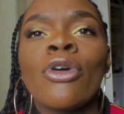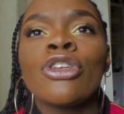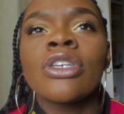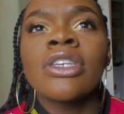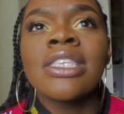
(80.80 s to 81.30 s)

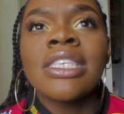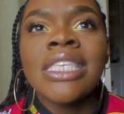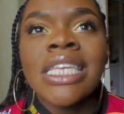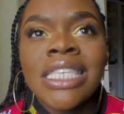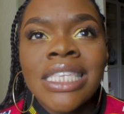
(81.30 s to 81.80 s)
because you're
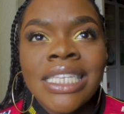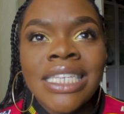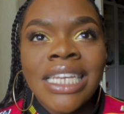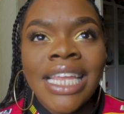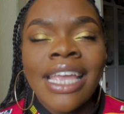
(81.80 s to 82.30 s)
consistently
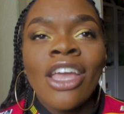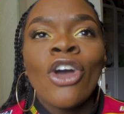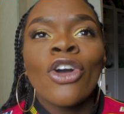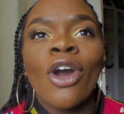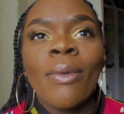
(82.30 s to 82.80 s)

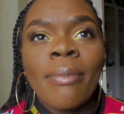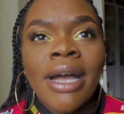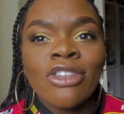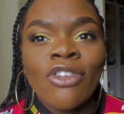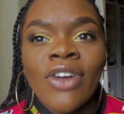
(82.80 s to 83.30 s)
going
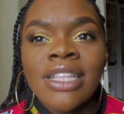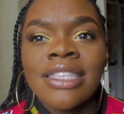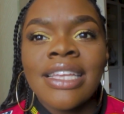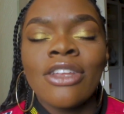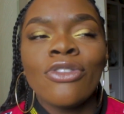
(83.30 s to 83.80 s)
back to your friends
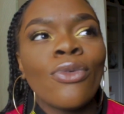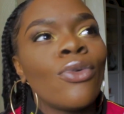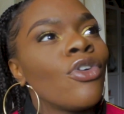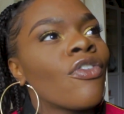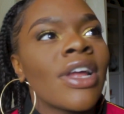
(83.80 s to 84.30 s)
and telling
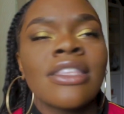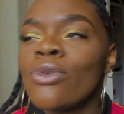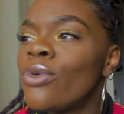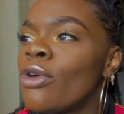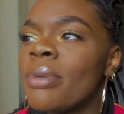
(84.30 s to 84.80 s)
all your friends
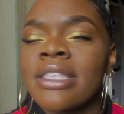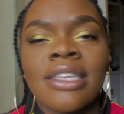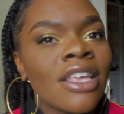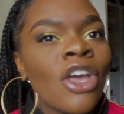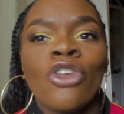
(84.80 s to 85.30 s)
all your
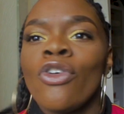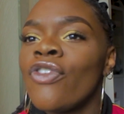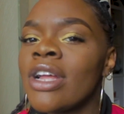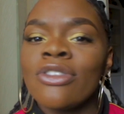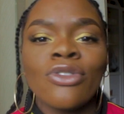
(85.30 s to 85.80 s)
business. Your
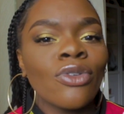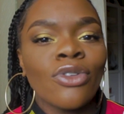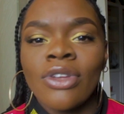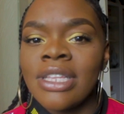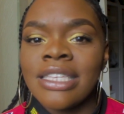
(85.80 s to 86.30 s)
friends do not
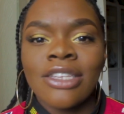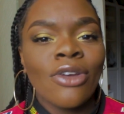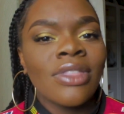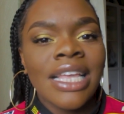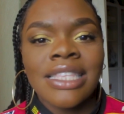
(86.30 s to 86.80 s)
need to
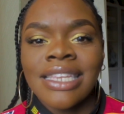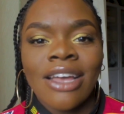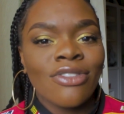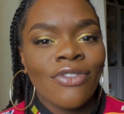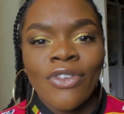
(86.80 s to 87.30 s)
know the ins and
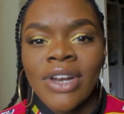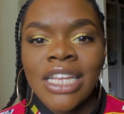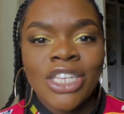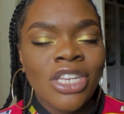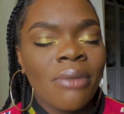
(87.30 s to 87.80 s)
outs of your
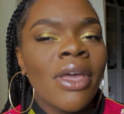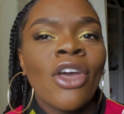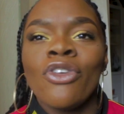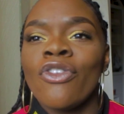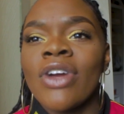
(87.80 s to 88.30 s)
relationship.
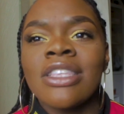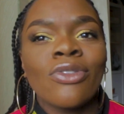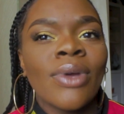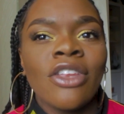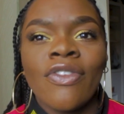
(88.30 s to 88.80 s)
Your friends
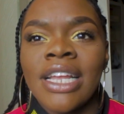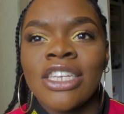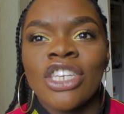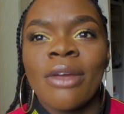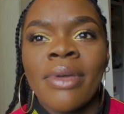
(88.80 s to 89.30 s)
are not in your
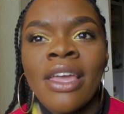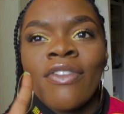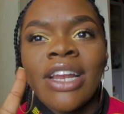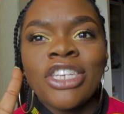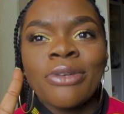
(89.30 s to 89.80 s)
relationship.
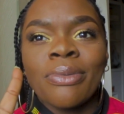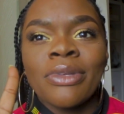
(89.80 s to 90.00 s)
Relationships